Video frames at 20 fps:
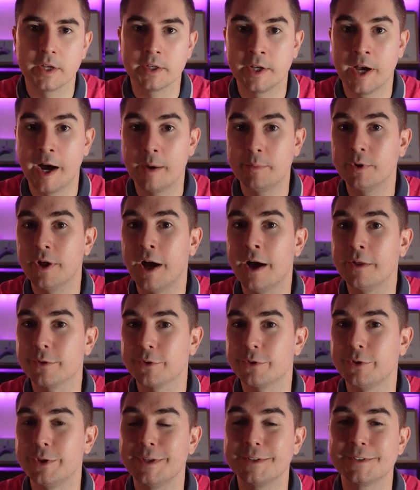Couple
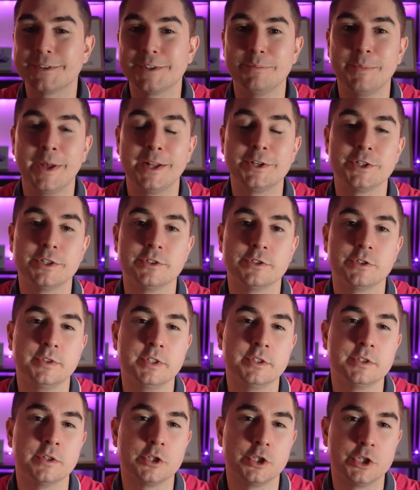other things to mention. So
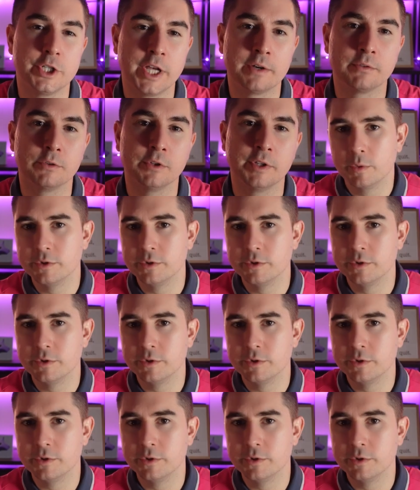these are general.